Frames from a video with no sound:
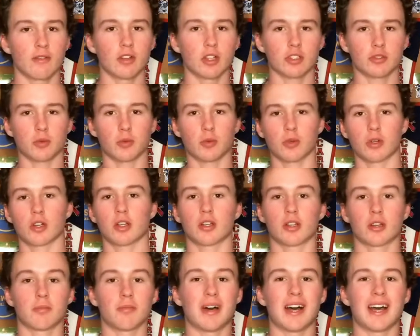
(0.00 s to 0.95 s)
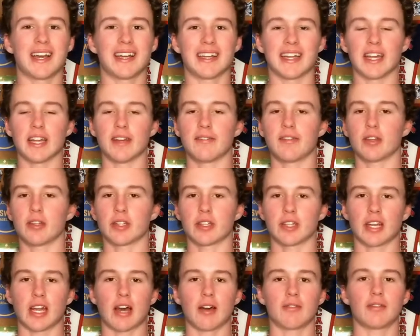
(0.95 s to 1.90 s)
For this one, we're gonna combine infielding
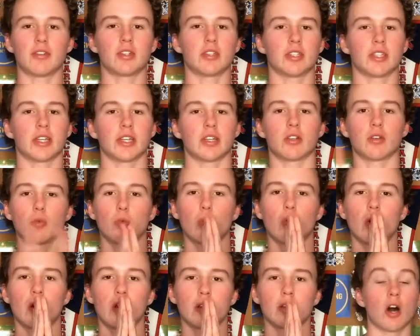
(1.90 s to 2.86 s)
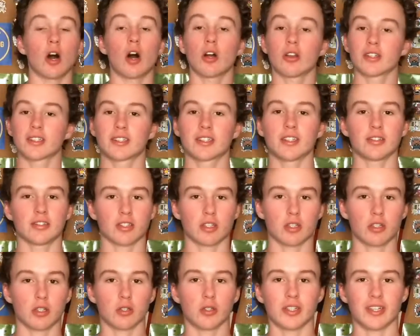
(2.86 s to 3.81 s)
and outfielding into one. All the skills
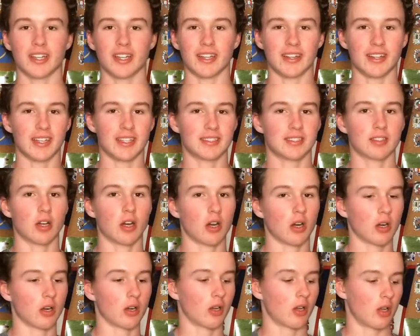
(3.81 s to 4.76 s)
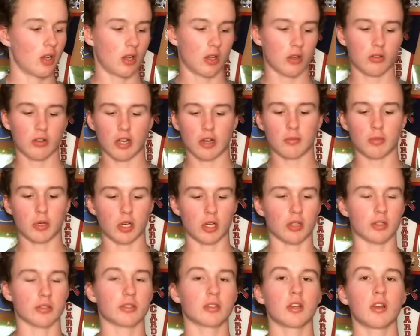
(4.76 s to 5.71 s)
included in this are ground
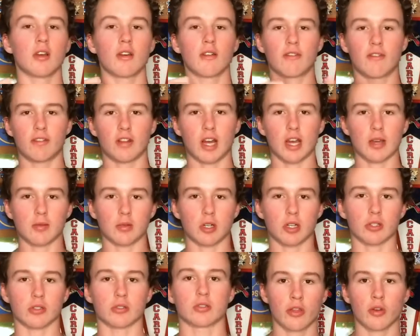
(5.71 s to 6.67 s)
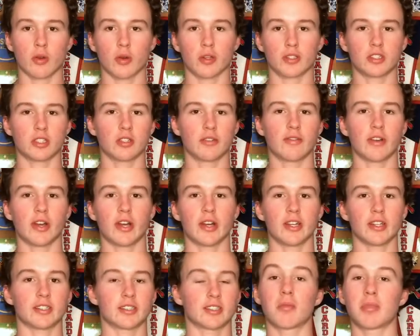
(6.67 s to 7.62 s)
balls, fly balls, throwing to the
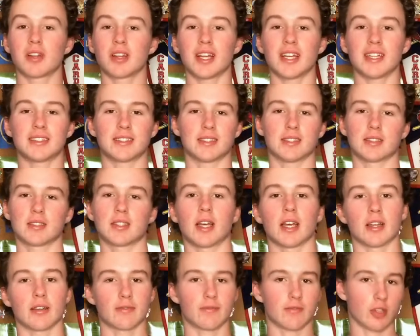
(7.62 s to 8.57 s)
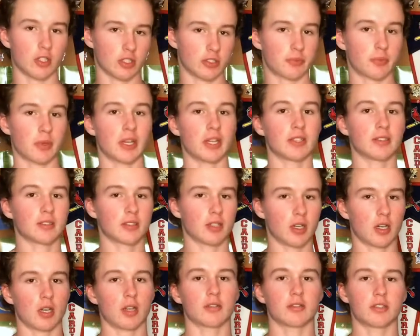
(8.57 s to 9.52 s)
various places like first base,
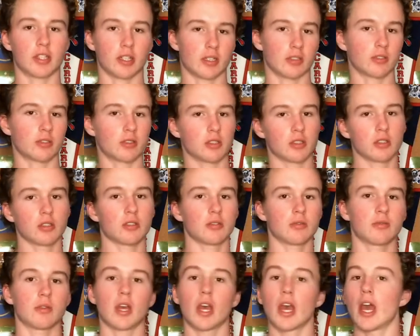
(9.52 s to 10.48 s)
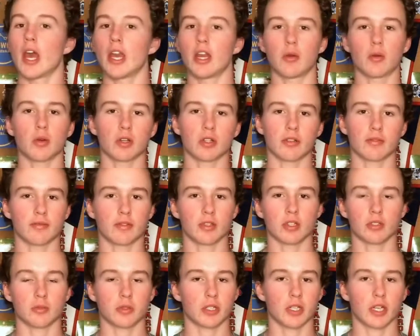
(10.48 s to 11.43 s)
cutoff, second, third, anywhere in the
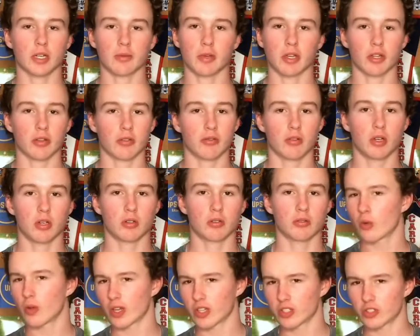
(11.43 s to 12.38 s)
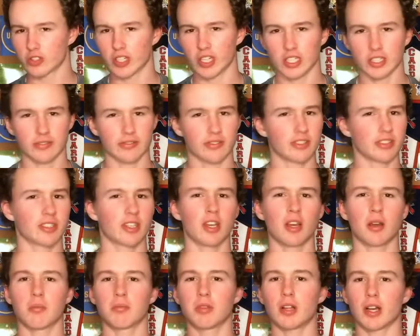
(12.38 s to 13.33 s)
field where you gotta make a throw, quick transfers,
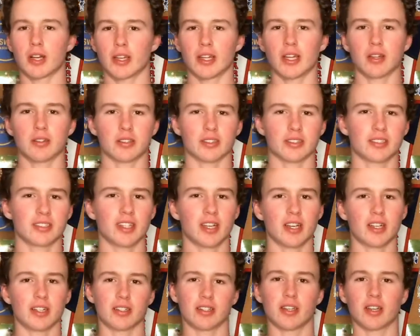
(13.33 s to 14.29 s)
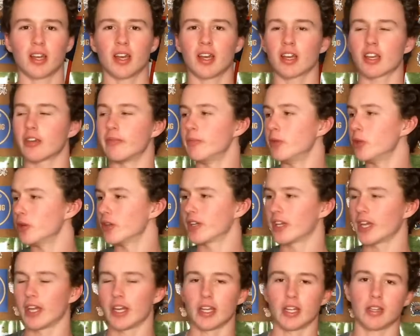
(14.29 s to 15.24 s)
blocking out the sun,
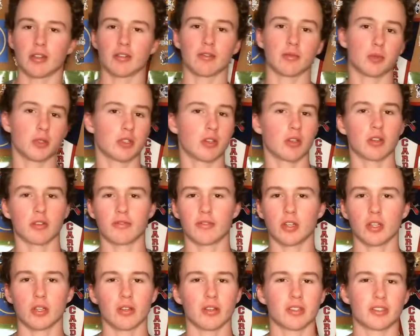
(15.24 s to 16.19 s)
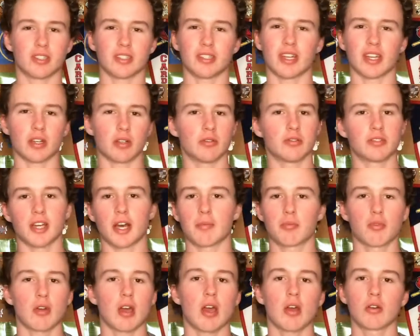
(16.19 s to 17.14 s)
communicating with your other fielders and like who's
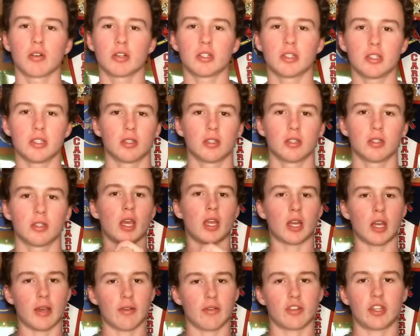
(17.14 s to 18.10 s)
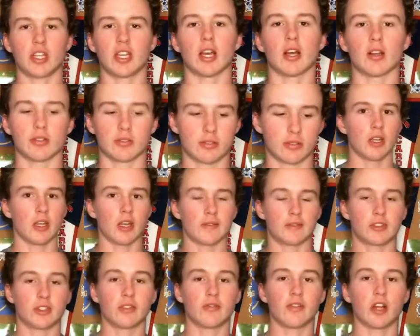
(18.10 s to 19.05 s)
got priority, and everything else. You have
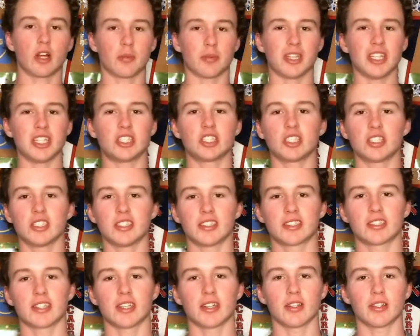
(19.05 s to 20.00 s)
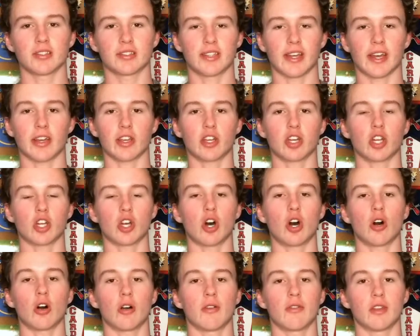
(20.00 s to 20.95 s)
to develop each of these skills, get good at
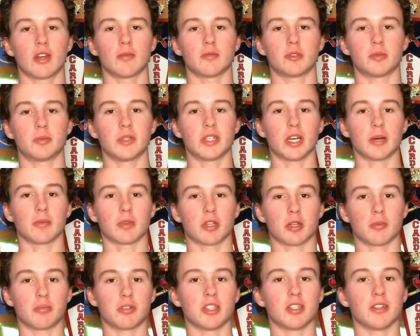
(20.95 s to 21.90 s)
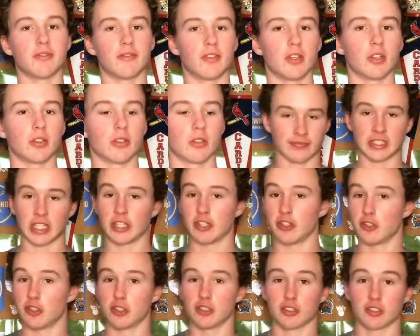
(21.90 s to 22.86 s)
all of them to become a complete fielder.
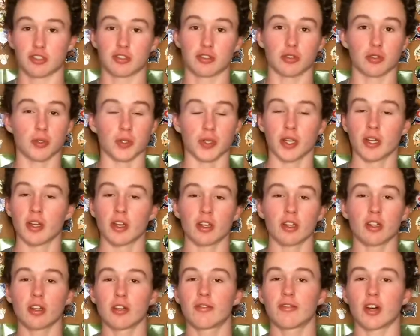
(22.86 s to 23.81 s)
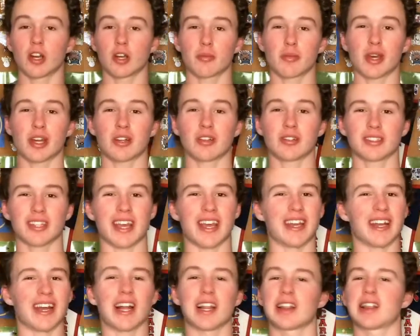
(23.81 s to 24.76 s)
You do this through good fundamentals
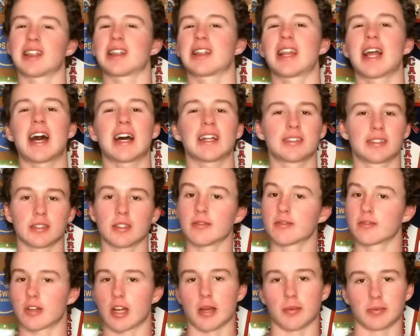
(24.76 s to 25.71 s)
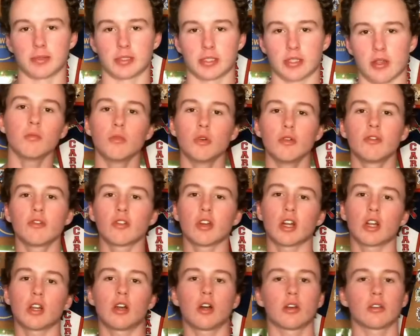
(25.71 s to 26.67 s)
and a lot of reps. Moving
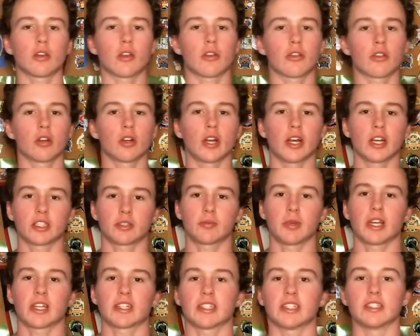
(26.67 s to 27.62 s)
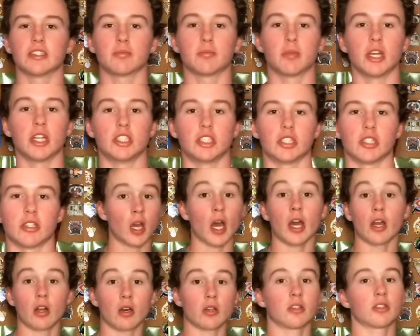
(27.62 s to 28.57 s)
right along, the third aspect is pitching.
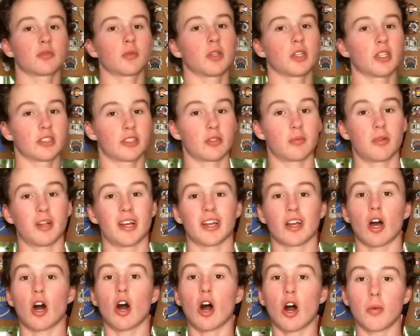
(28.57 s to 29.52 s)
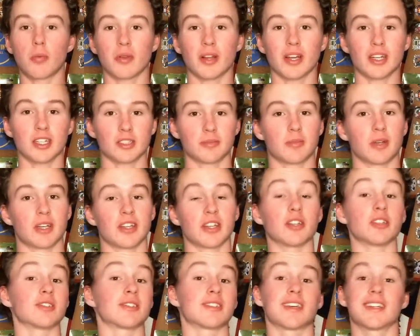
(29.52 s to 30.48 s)
I know this one doesn't apply to all players, but
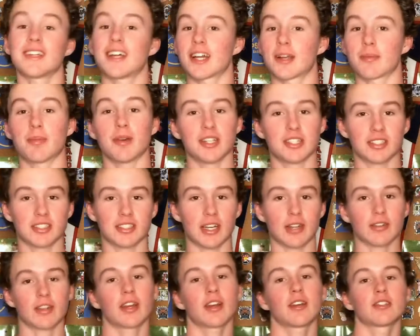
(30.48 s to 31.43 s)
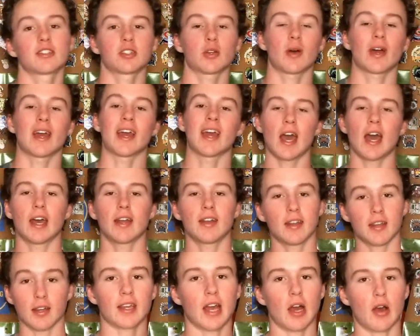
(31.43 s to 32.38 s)
there's a lot of pitchers out there, so I had
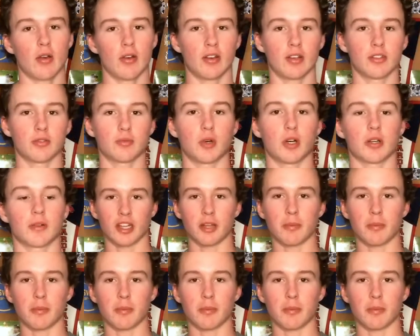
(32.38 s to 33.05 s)
to count it as one.